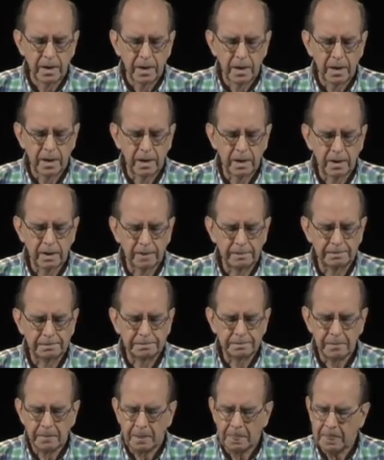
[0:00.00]

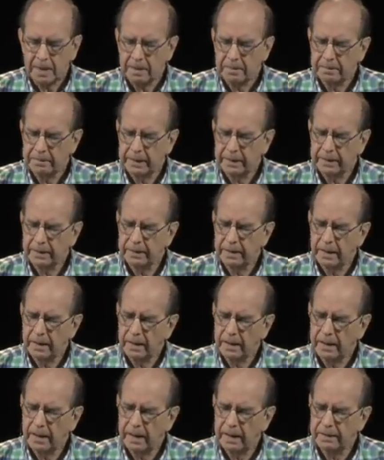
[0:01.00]
But
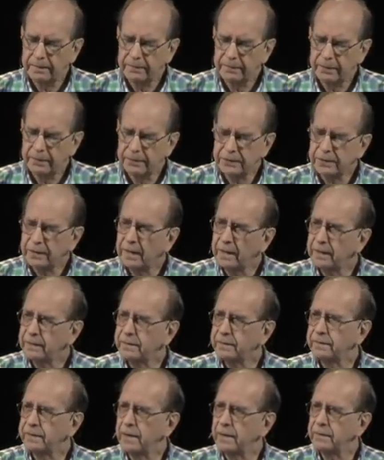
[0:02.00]
I'd first like to
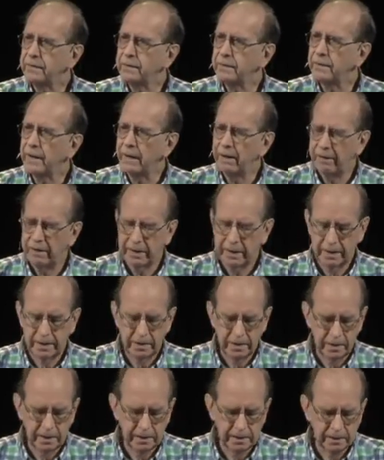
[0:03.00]
tell you how I
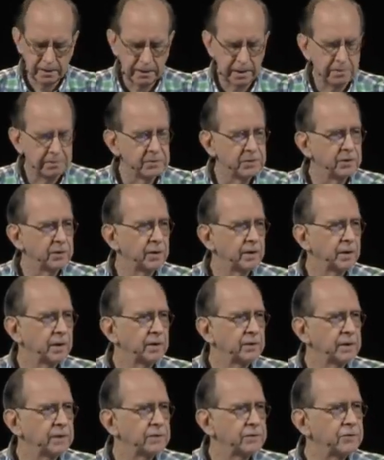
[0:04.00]
ended up sitting
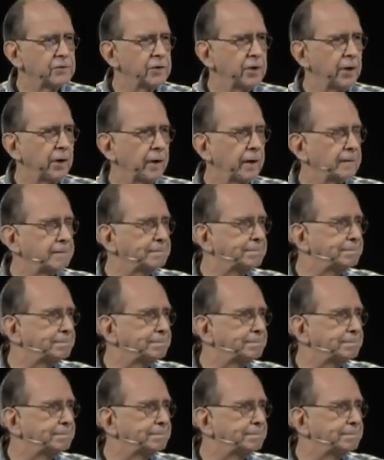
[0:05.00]
in this chair.